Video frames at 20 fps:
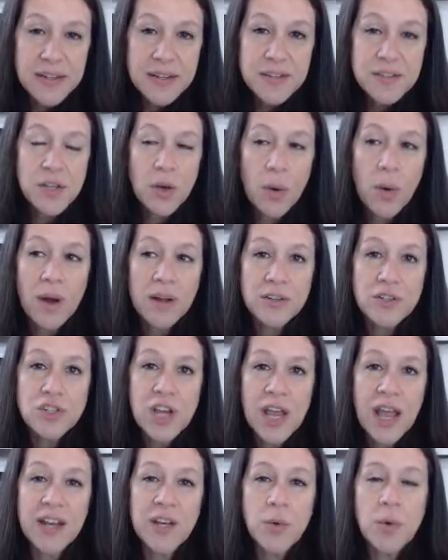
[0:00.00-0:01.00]
So on
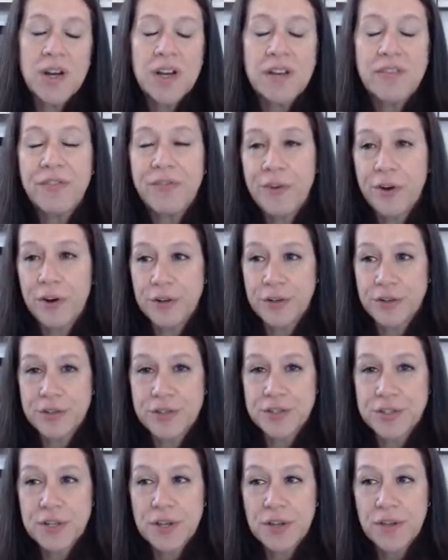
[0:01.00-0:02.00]
January
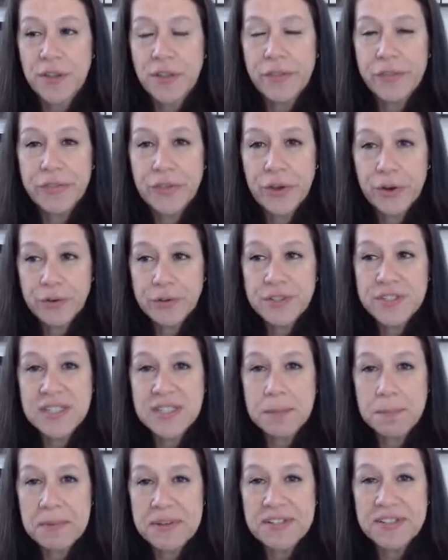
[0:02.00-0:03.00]
1st, those
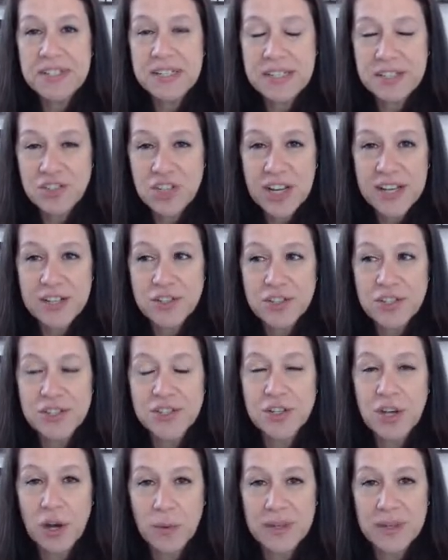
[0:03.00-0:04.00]
CPT changes
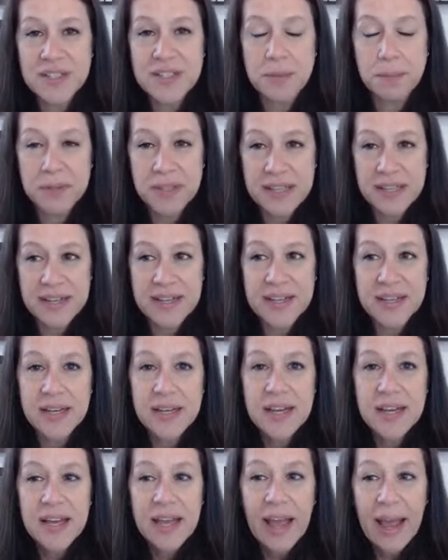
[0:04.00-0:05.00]
go into play.
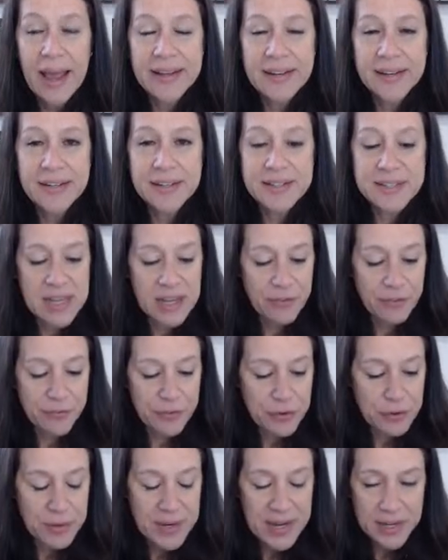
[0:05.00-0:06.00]
And if
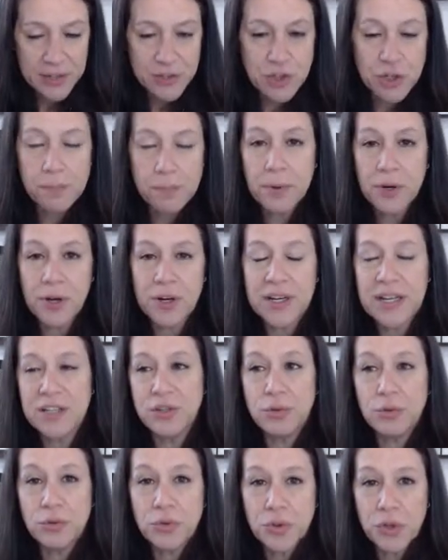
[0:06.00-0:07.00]
you get your book and
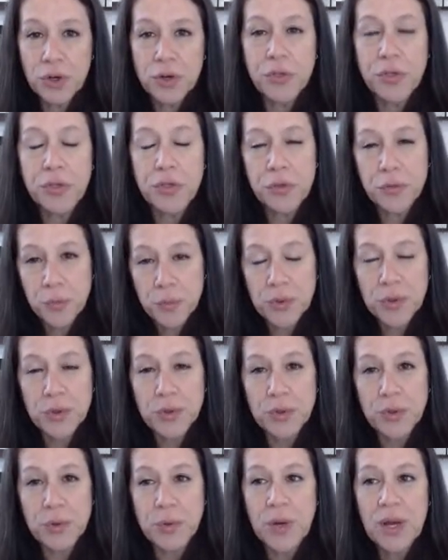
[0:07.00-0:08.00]
you look
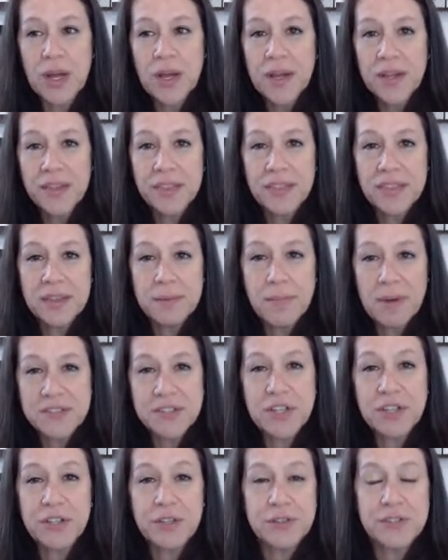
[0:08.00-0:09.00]
through the
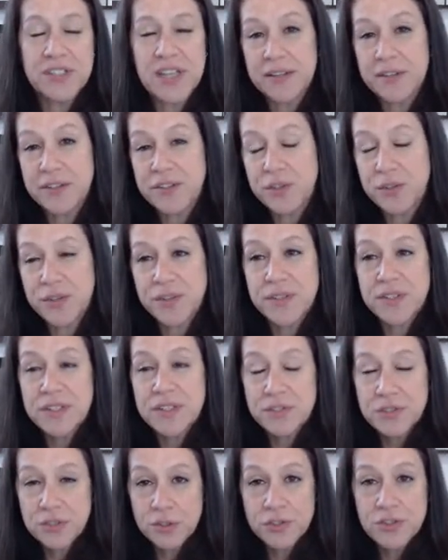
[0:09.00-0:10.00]
musculoskeletal
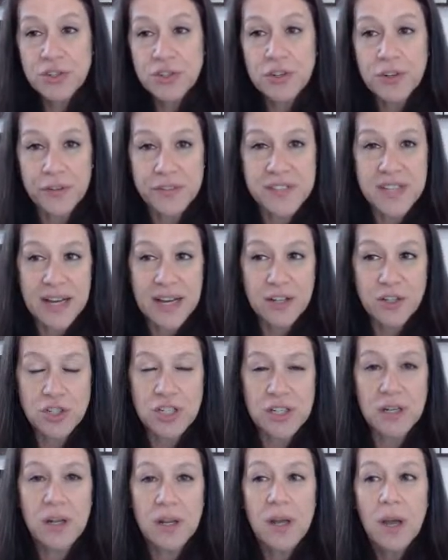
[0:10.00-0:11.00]
surgical
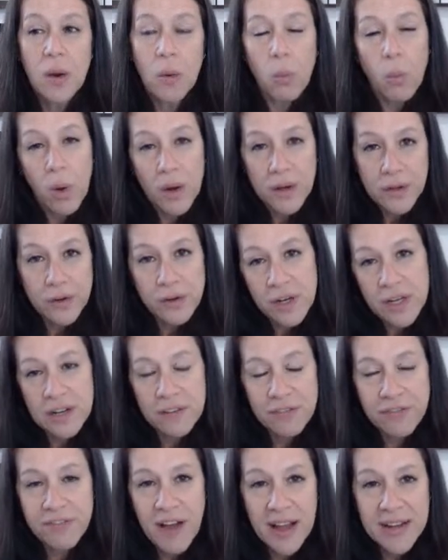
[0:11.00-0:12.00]
section, what you're going
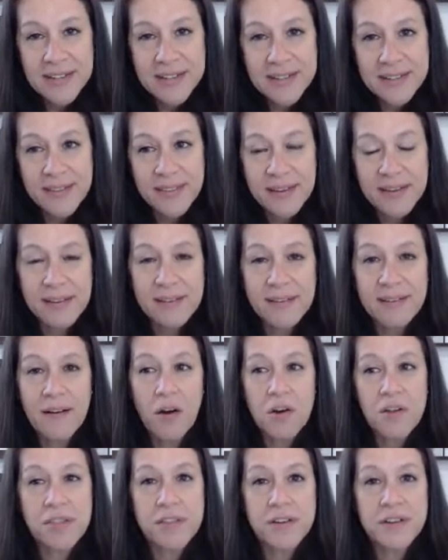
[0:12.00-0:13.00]
to find in
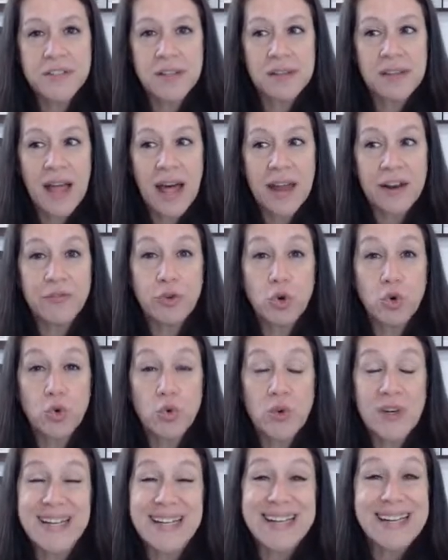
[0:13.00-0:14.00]
there's a lot of
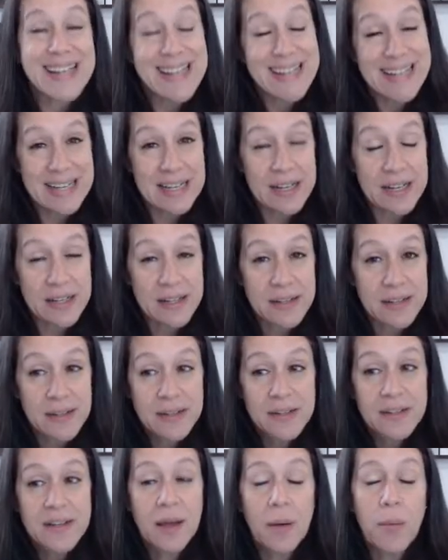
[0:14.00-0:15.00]
green ink.
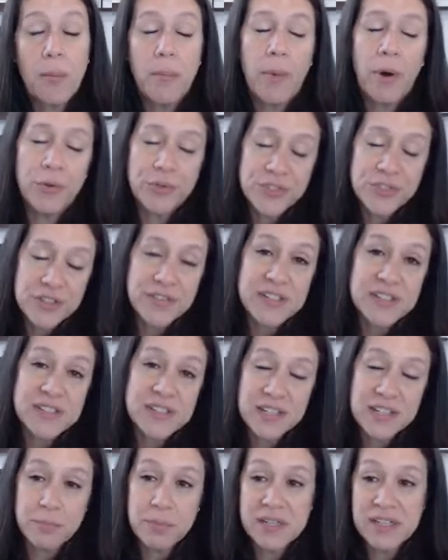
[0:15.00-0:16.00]
Now, most of us
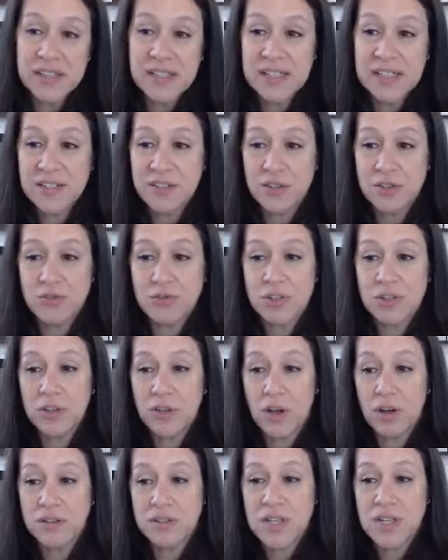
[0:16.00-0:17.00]
that have been in the industry a
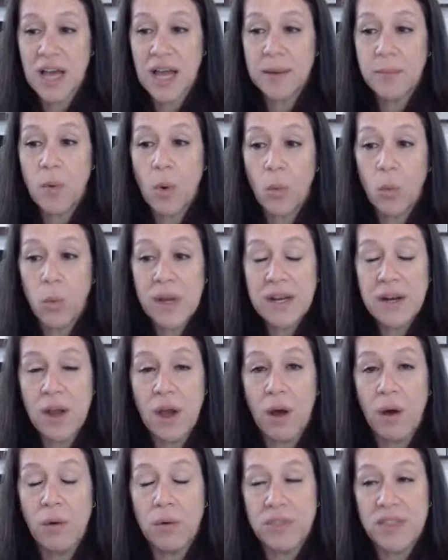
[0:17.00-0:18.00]
long time, we
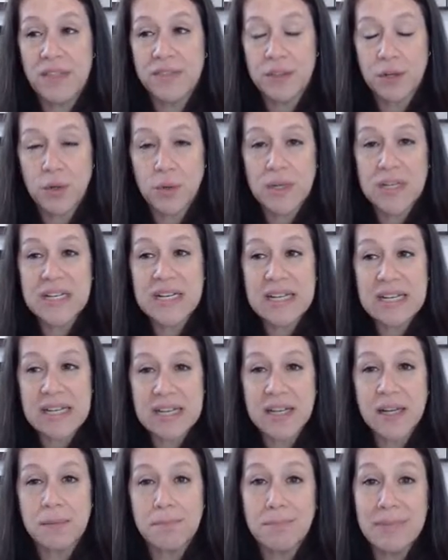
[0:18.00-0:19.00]
know that the green
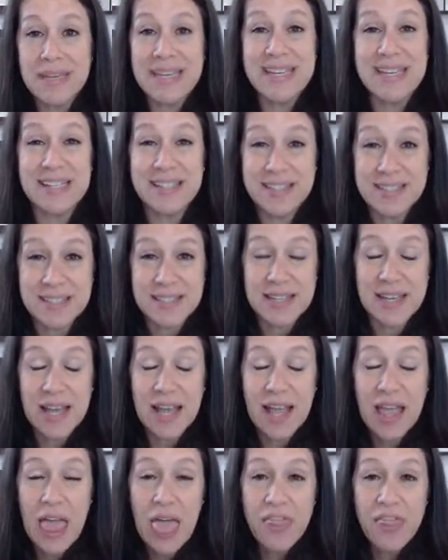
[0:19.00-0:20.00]
ink means
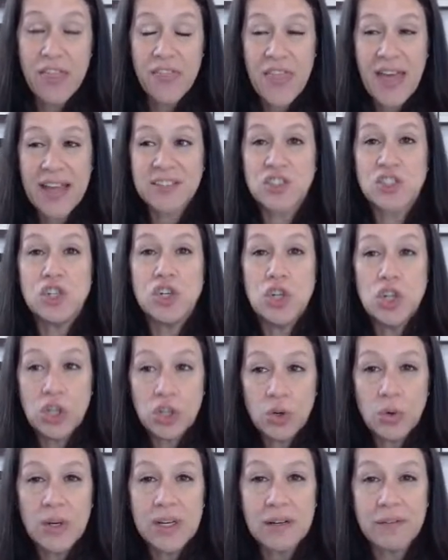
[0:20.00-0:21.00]
that that's
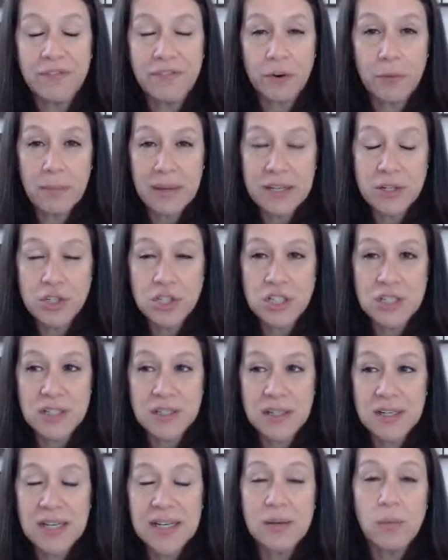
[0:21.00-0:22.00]
new
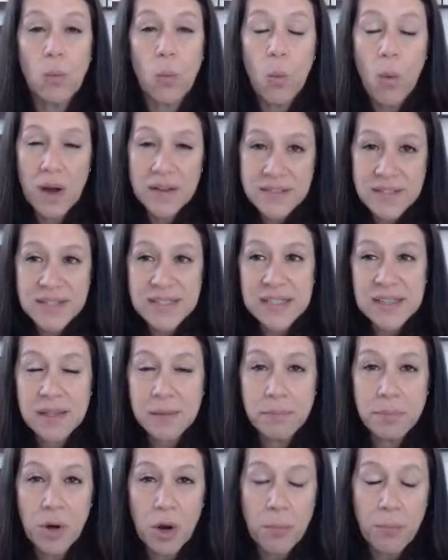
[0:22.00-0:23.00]
information. It wasn't in the
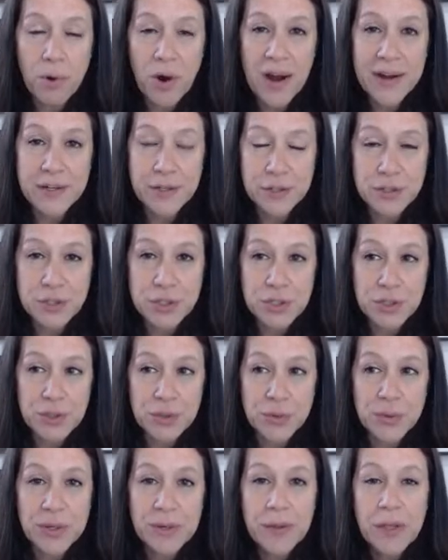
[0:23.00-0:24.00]
book prior to.